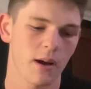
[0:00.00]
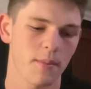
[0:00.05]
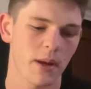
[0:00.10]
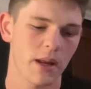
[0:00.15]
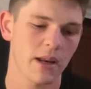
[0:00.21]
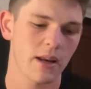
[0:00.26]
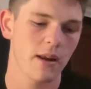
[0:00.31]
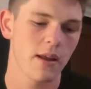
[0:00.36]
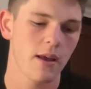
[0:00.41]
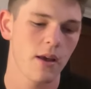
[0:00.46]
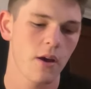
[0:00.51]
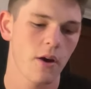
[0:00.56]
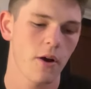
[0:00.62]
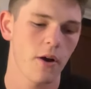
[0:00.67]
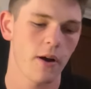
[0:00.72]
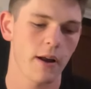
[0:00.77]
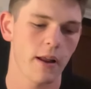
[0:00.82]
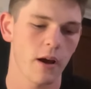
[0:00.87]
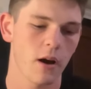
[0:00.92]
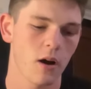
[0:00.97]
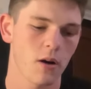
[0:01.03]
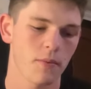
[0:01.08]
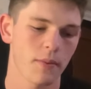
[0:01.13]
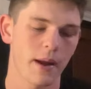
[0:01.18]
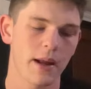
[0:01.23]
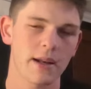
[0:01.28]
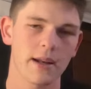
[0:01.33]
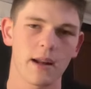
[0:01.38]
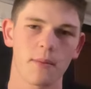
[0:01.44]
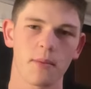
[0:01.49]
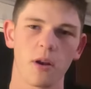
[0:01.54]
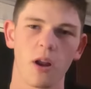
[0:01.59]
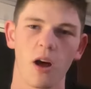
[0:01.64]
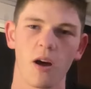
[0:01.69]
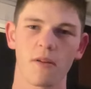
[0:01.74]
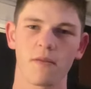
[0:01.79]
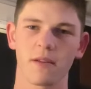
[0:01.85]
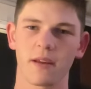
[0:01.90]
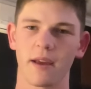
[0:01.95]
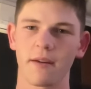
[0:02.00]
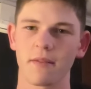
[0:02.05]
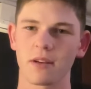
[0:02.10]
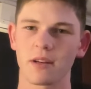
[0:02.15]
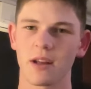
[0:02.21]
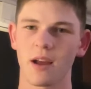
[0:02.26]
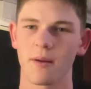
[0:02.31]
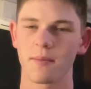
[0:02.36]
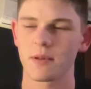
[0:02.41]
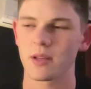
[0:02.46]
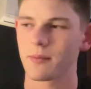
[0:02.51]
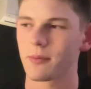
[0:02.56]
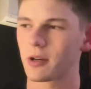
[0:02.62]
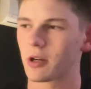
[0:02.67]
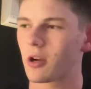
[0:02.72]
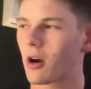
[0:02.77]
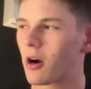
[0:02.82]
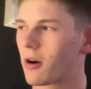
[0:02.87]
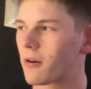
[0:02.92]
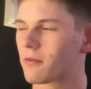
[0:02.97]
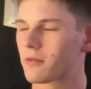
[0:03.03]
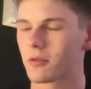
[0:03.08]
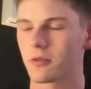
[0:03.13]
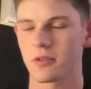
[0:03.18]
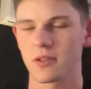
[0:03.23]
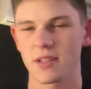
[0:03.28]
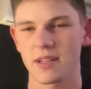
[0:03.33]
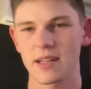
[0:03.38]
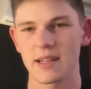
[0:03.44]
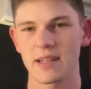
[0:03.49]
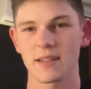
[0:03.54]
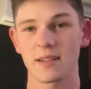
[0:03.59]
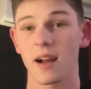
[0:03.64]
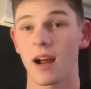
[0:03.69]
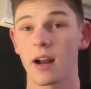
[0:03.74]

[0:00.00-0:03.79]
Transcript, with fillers: I mean, earlier on we ended up laughing every time someone coughed or sneezed.